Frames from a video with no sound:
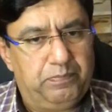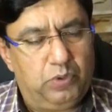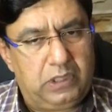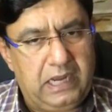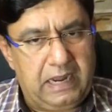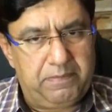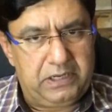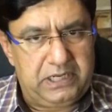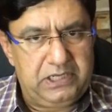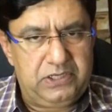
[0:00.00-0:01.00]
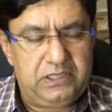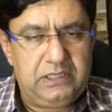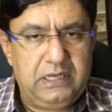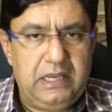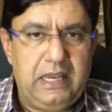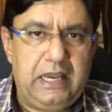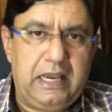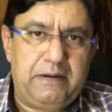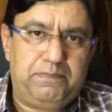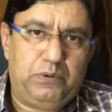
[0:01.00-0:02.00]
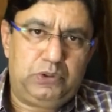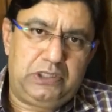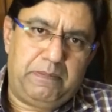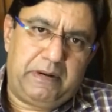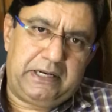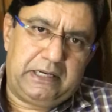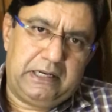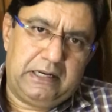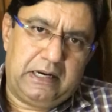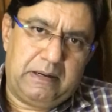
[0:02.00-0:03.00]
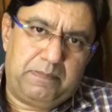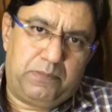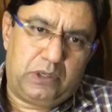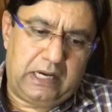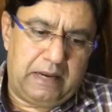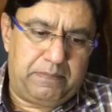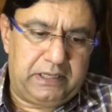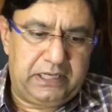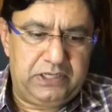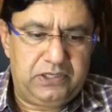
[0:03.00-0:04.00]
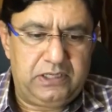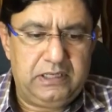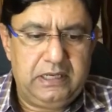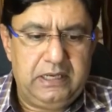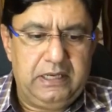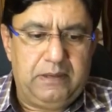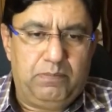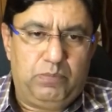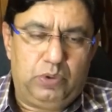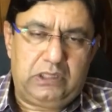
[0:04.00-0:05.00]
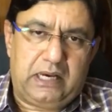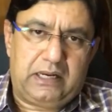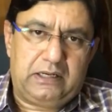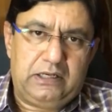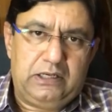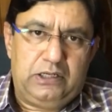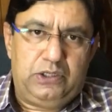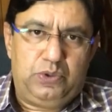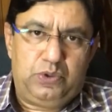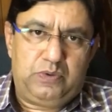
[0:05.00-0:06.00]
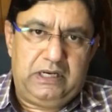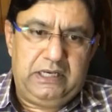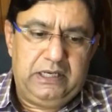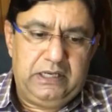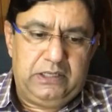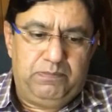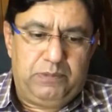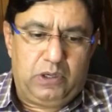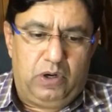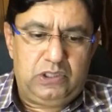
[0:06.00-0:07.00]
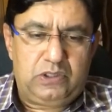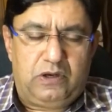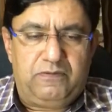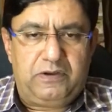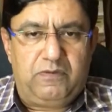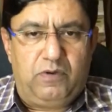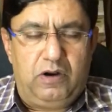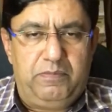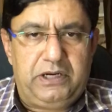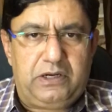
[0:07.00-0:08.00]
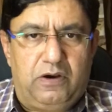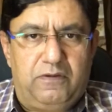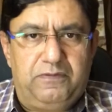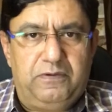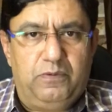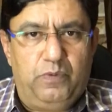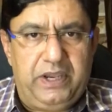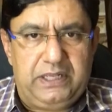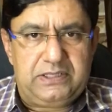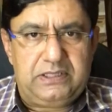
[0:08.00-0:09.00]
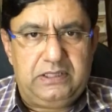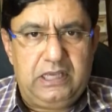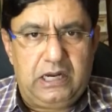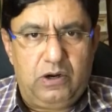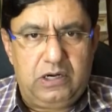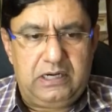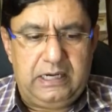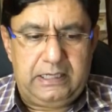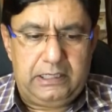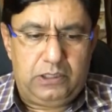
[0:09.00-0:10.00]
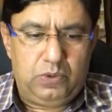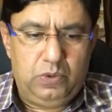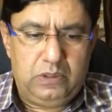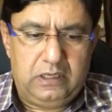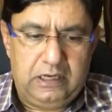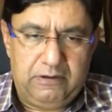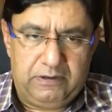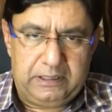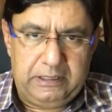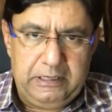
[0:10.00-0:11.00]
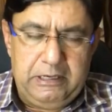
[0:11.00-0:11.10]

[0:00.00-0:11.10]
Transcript: portal hypertension and posthepatic portal hypertension both are usually because of involvement of veins. They are not related to liver.